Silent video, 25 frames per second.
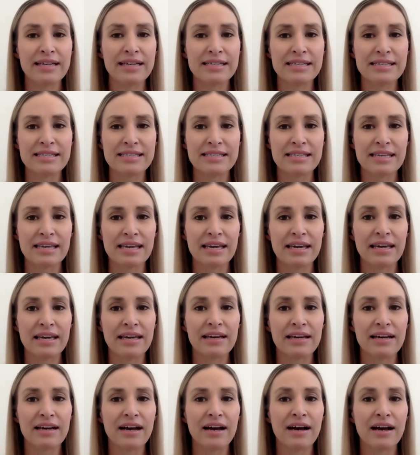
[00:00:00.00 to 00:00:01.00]
DC
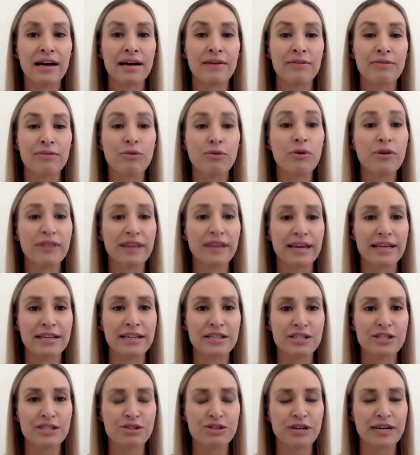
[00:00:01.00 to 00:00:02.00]
for the
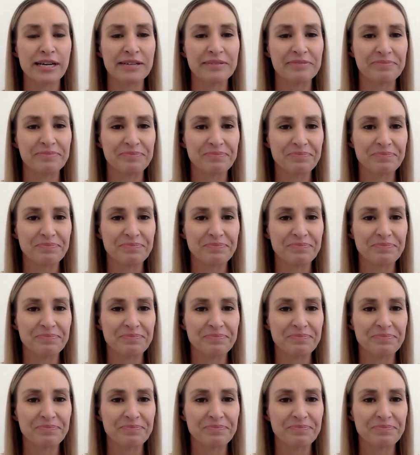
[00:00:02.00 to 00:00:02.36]
industry.